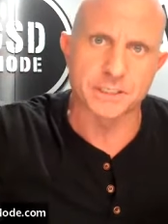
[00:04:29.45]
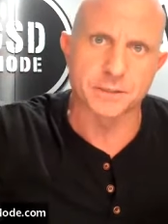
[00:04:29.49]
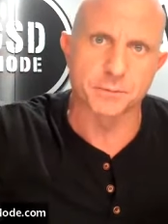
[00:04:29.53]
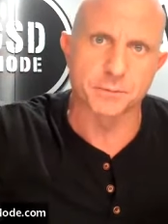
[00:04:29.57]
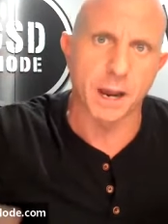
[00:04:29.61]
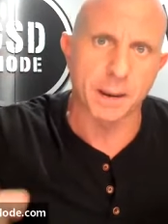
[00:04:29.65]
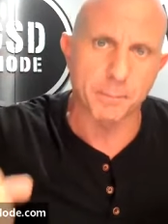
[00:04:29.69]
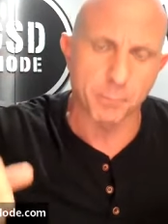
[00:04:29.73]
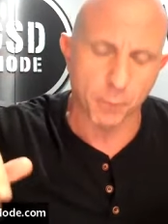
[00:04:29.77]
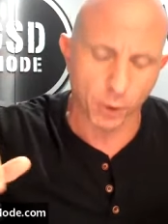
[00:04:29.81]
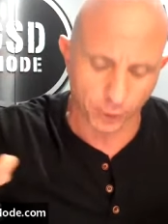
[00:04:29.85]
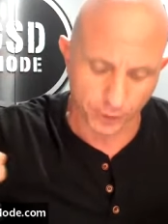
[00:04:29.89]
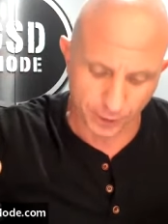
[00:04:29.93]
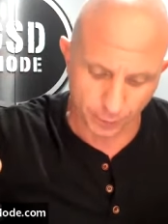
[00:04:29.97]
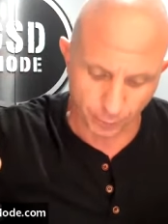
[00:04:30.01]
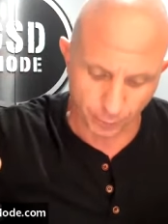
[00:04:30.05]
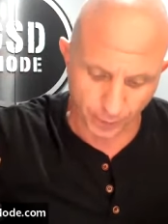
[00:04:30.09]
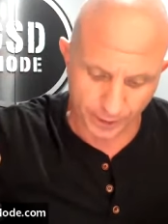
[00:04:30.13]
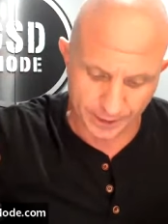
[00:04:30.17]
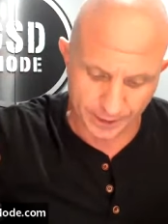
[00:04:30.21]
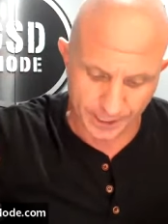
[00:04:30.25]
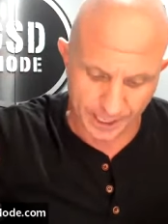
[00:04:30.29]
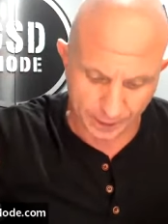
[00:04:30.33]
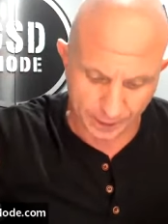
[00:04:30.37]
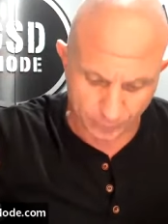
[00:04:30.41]
to my market
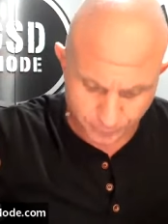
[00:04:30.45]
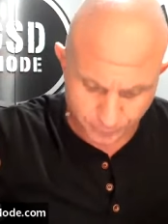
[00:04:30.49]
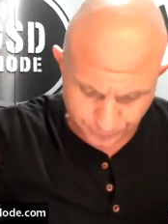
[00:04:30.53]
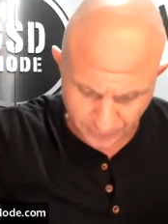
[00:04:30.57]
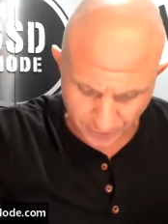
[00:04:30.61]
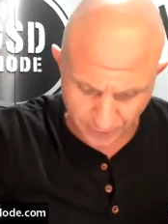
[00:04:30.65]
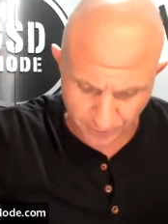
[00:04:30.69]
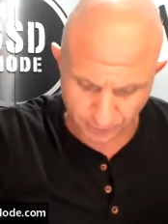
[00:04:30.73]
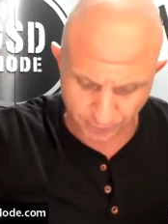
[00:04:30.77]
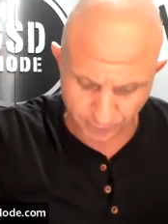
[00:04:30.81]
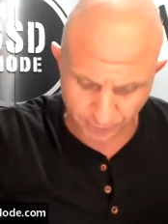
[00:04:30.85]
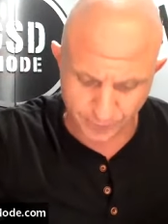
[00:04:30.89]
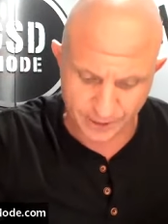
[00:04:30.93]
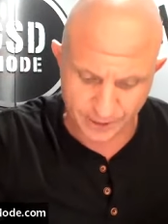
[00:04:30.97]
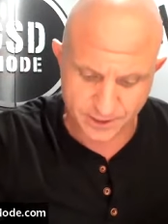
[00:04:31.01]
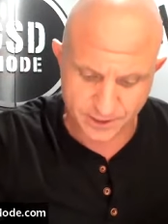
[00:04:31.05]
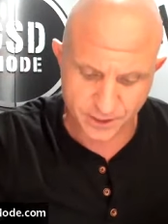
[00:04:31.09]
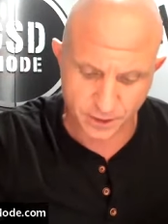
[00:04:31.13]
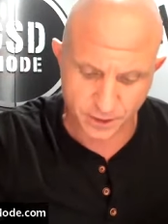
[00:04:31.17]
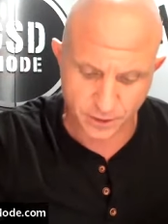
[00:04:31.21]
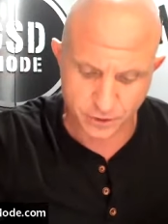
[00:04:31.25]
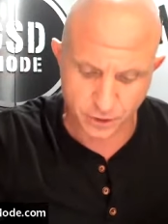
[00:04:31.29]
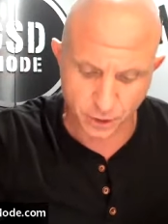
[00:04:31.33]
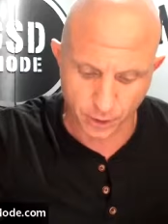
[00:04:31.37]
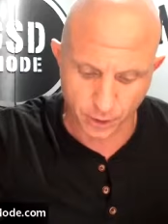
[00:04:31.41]
right now here in Phoenix,
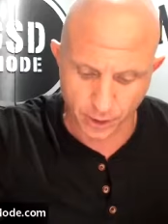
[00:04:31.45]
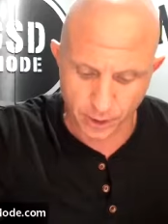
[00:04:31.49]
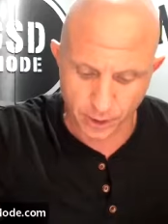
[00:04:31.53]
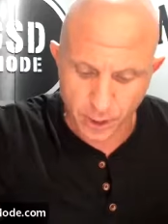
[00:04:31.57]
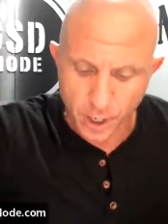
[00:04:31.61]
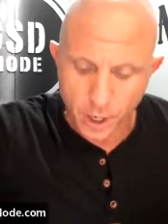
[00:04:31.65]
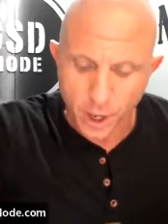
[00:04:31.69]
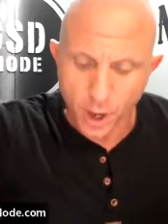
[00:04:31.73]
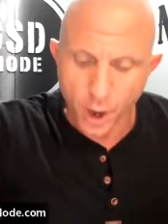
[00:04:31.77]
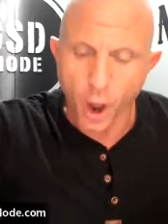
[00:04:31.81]
Arizona.